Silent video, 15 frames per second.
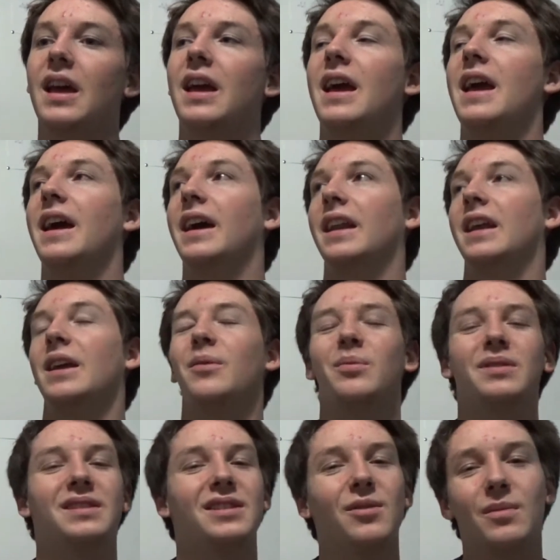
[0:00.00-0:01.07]
And it was
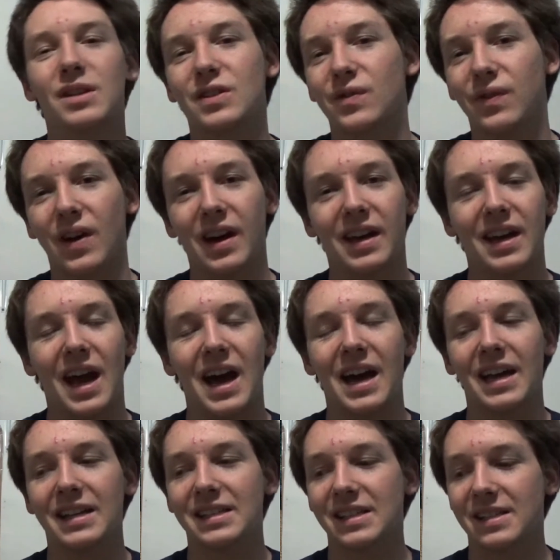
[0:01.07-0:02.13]
so much fun.
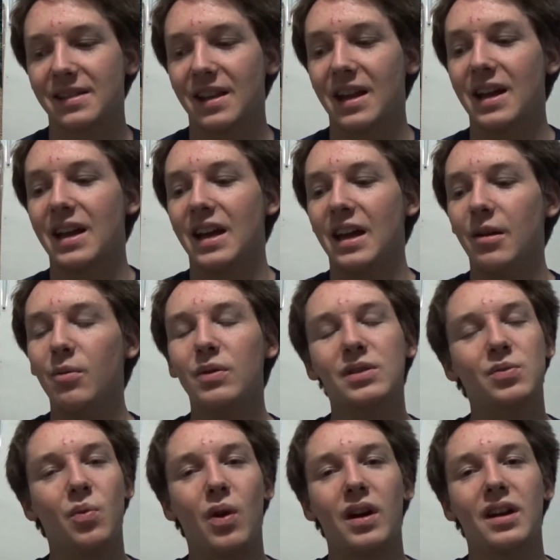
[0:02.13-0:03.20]
I, it was
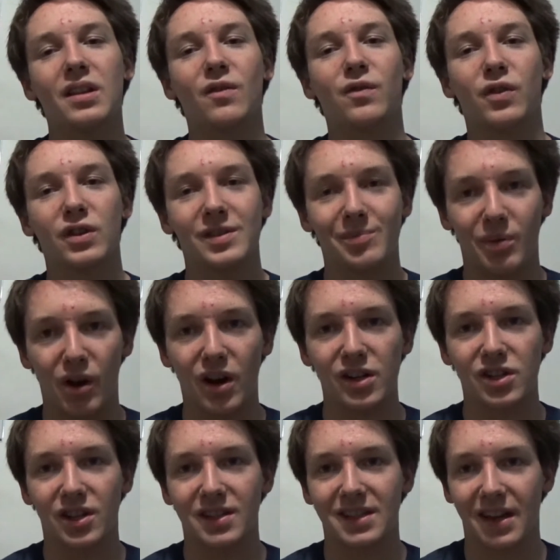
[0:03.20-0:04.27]
one of the first
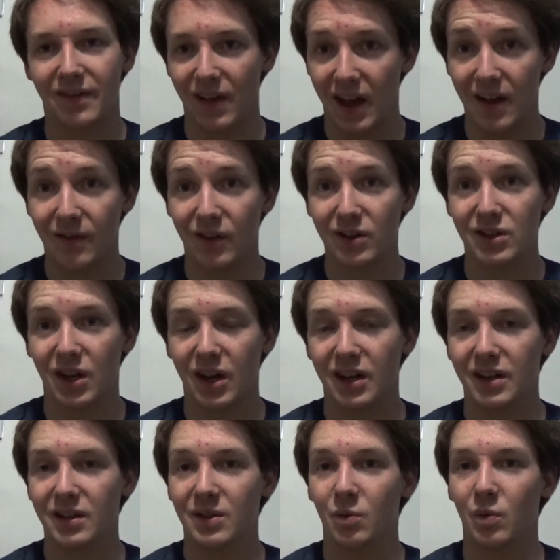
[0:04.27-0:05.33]
projects I've ever done
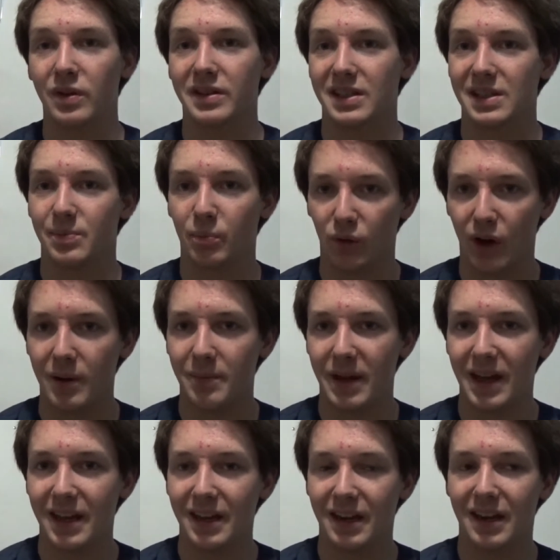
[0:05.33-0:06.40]
with spray
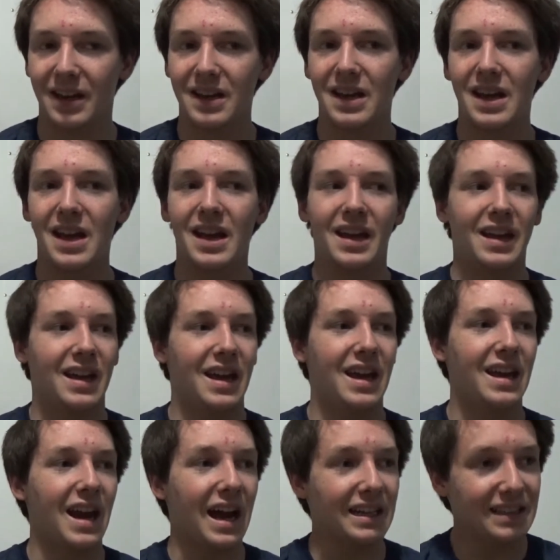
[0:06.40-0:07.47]
paint.
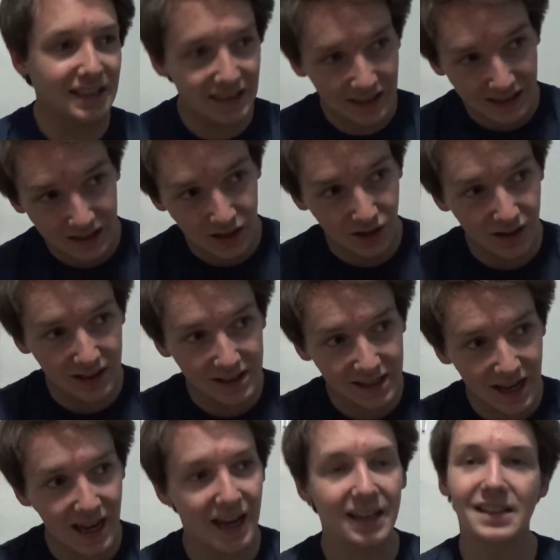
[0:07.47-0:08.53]
And I, to this
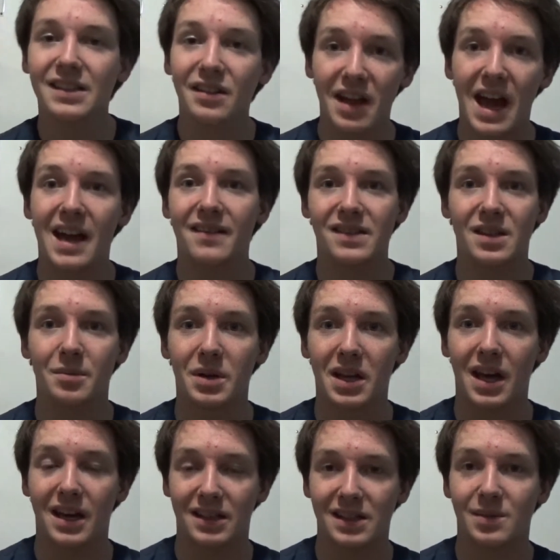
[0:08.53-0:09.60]
day, I still have some of
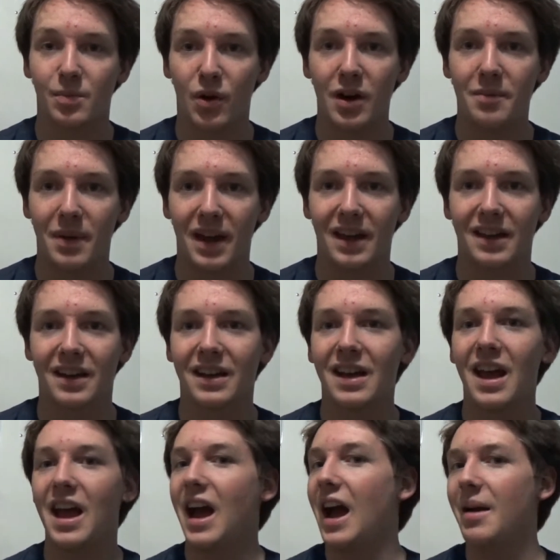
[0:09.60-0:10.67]
that spray paint.
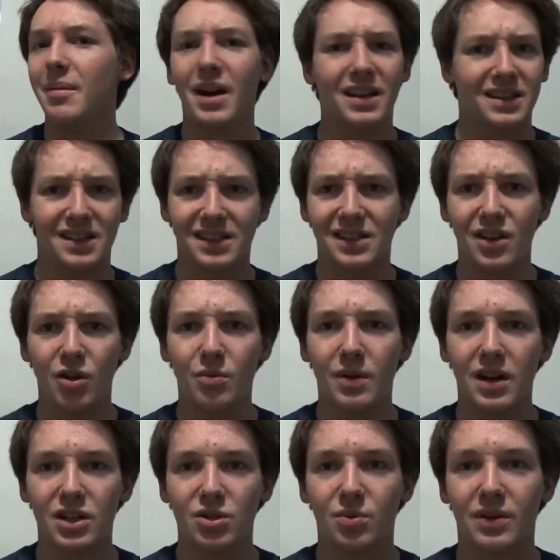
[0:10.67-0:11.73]
I bought so
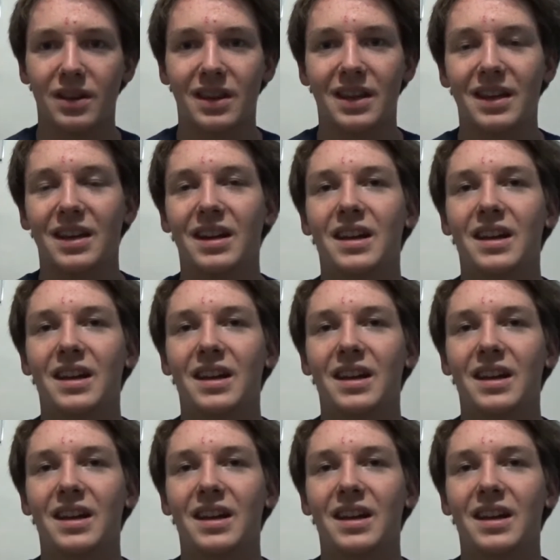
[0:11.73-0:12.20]
much with it.